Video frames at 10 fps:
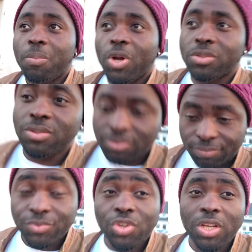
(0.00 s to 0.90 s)
But
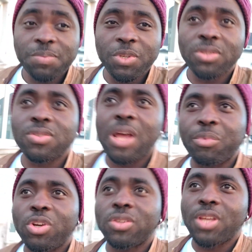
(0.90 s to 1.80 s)
trust me, today I'm
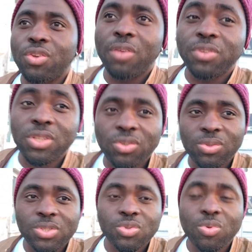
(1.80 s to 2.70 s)
going to tell you everything you
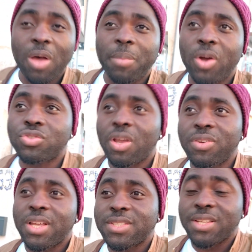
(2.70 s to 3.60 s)
need to know about
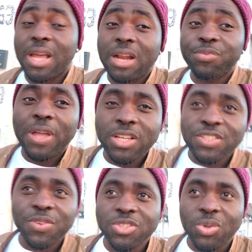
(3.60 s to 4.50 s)
driving license. And after
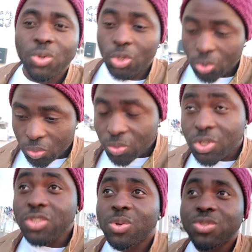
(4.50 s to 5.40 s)
this video, you
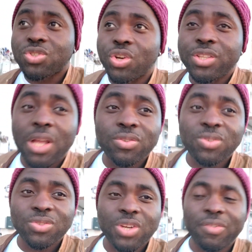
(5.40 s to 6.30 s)
just go straight and do
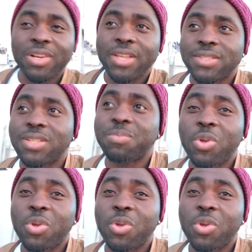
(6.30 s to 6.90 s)
your driving license.